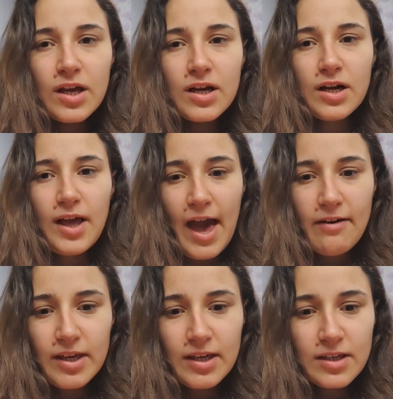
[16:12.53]

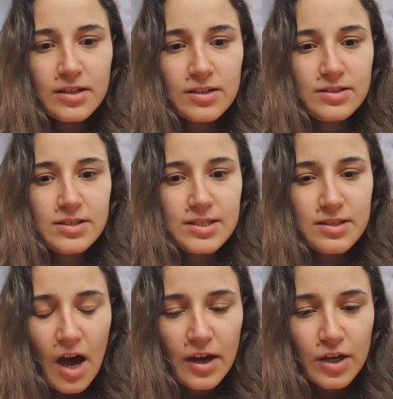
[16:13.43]
Having
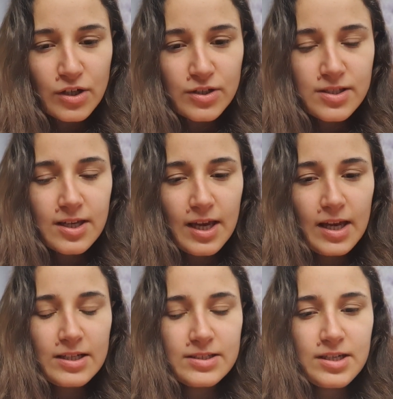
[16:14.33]
desires
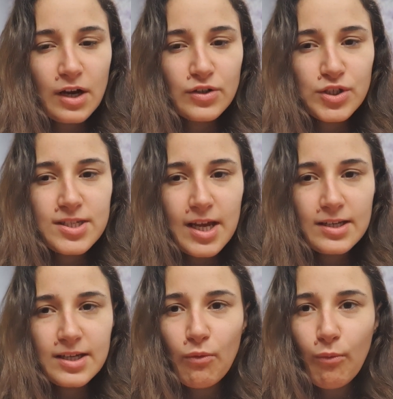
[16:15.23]
and
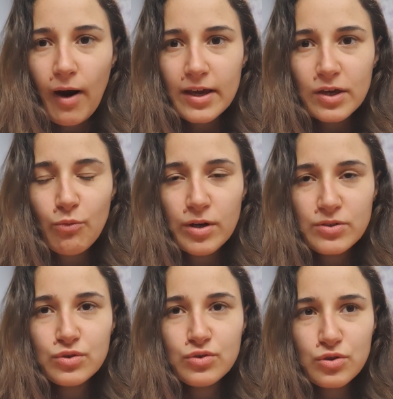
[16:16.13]
understanding why you
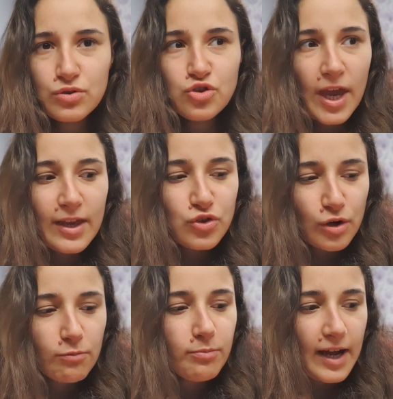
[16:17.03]
want to change
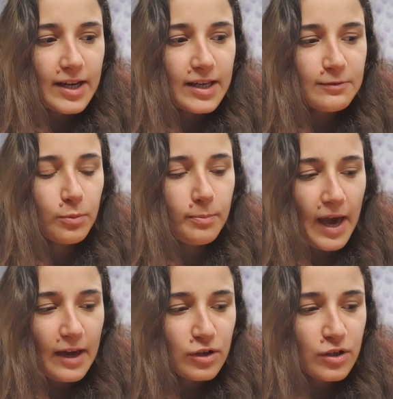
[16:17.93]
your body for
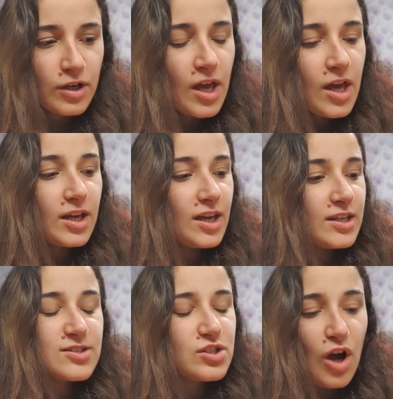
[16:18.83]
better,
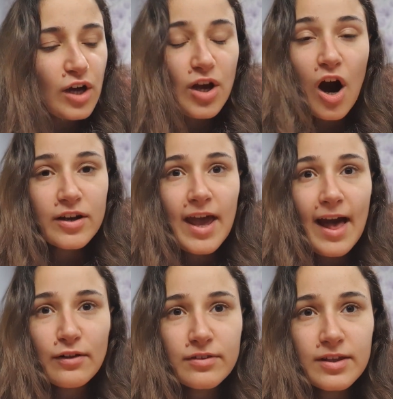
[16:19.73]
it's not
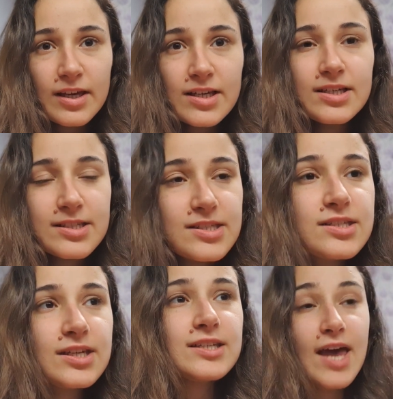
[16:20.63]
unhealthy.
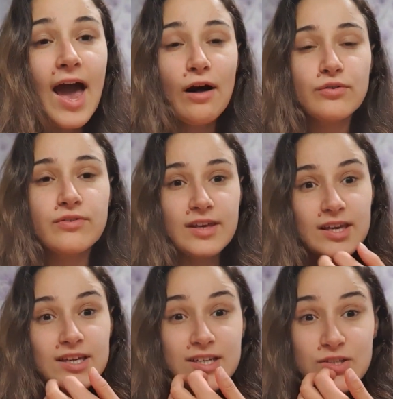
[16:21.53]
It's
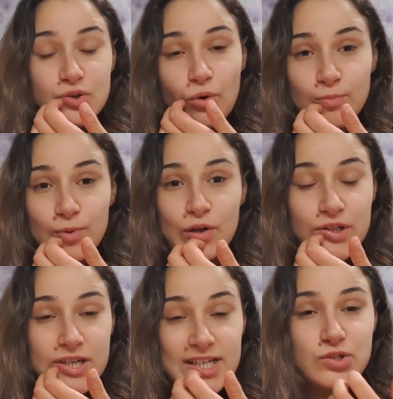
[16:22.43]
healthy. It is
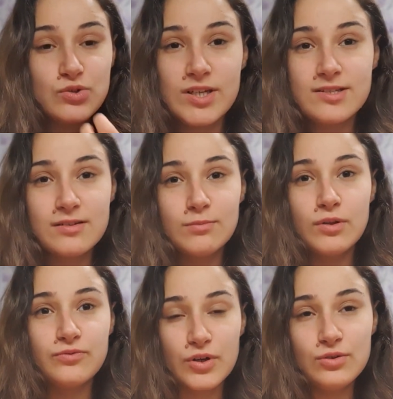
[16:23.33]
normal. It is
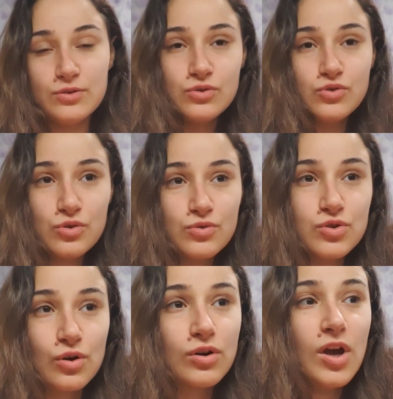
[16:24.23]
reasonable for you to
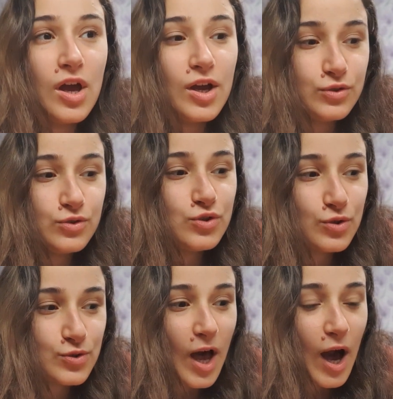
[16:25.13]

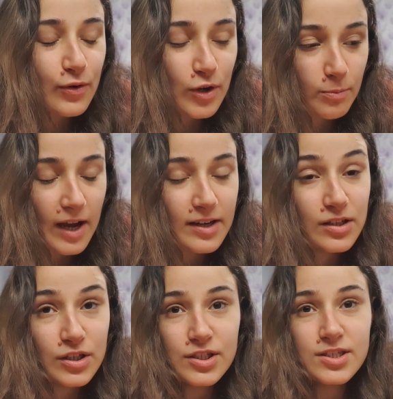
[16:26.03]
choose how your body
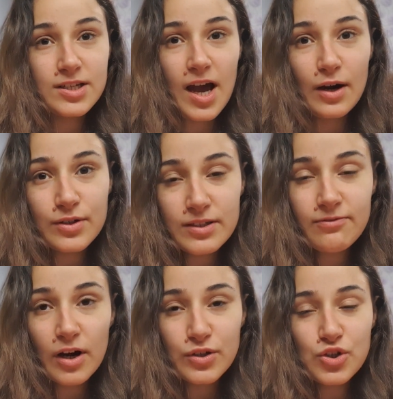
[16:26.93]
looks and how it
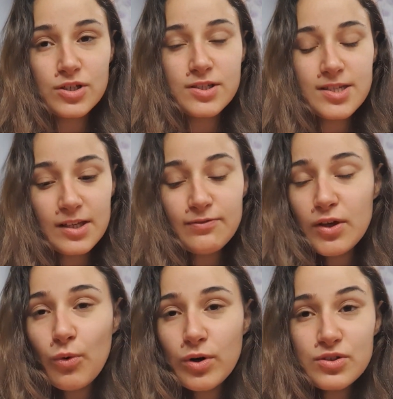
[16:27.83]
functions. And if
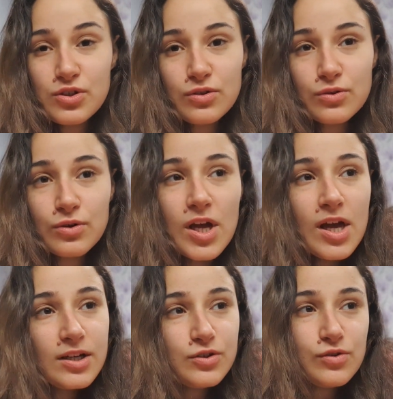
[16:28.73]
you want to
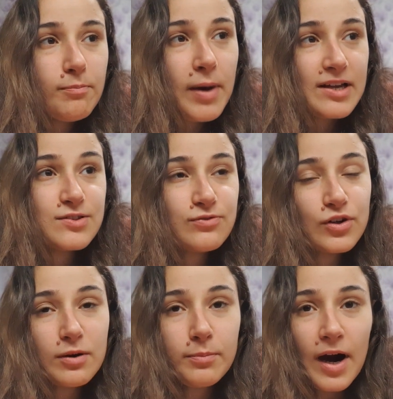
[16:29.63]
do the best for
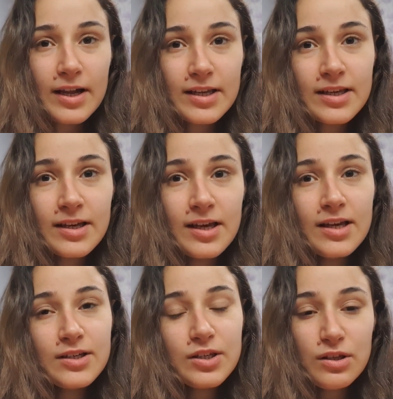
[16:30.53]
your body,
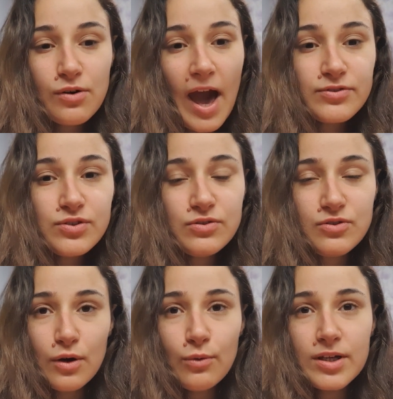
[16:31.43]
you have to
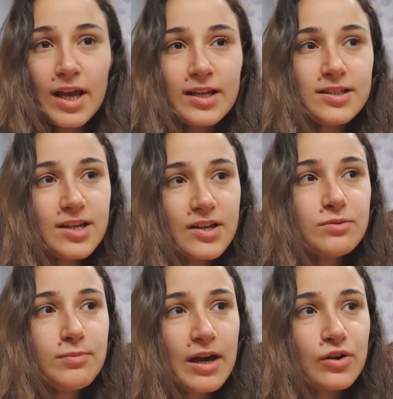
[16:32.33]
do it, and it
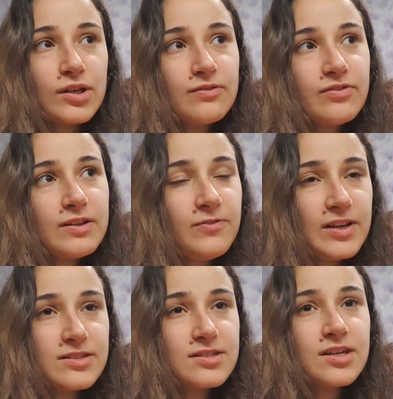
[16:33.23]
doesn't matter if it
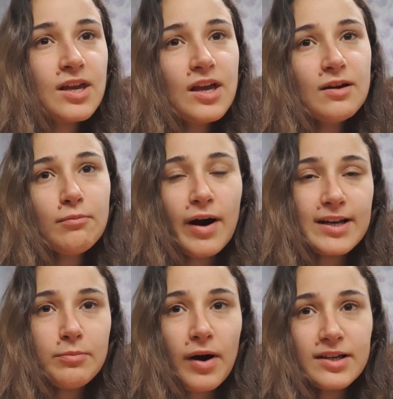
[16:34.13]
fits
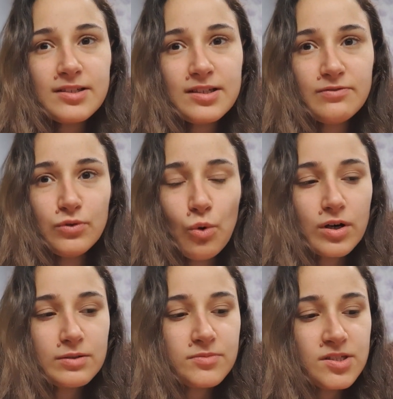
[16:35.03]
body positive
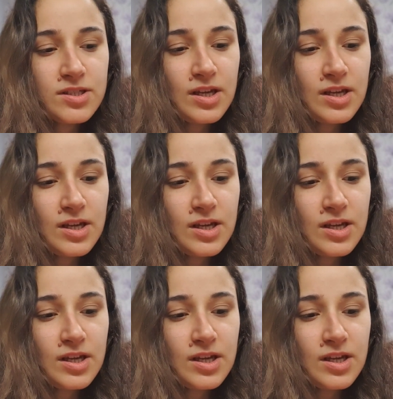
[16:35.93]
norms.